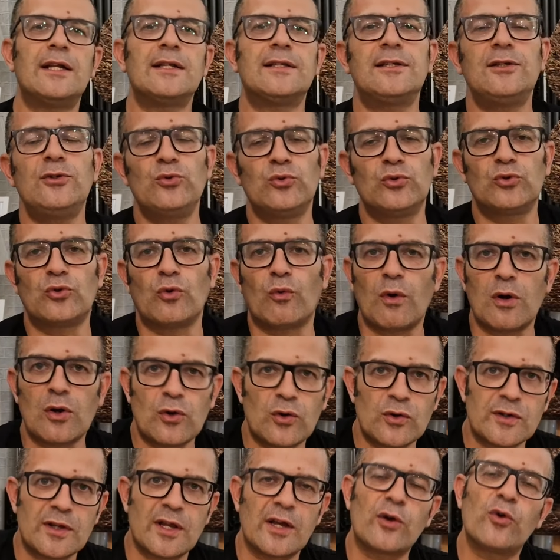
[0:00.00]
first of all,
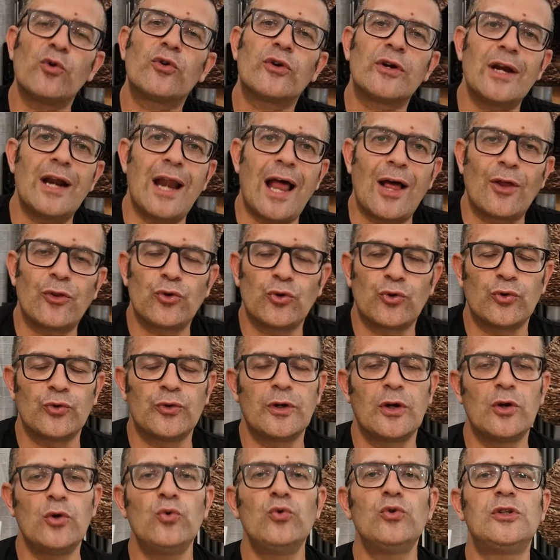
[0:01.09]
something that is related to the
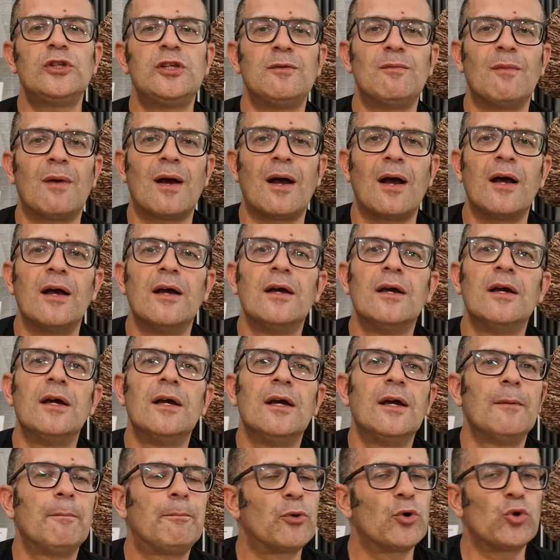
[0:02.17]
latest
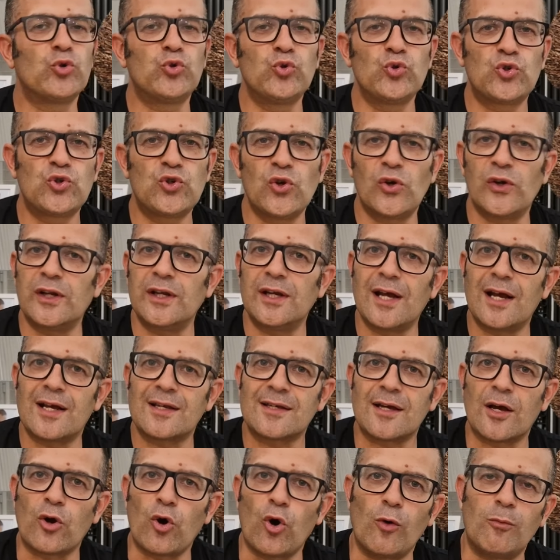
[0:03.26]
Commodore home
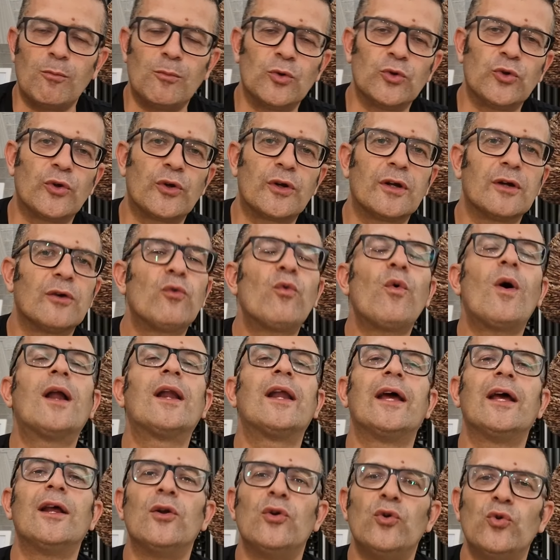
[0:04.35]
production. What is the
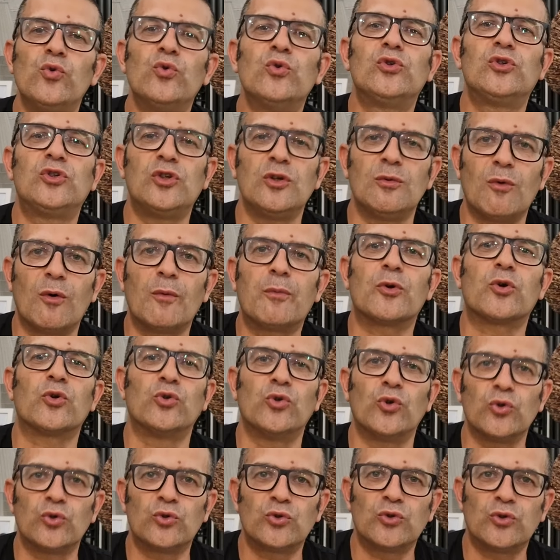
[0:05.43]
latest Commodore
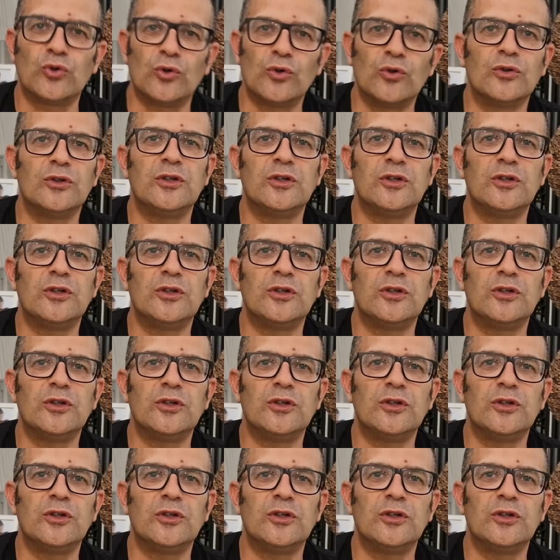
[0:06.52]
product?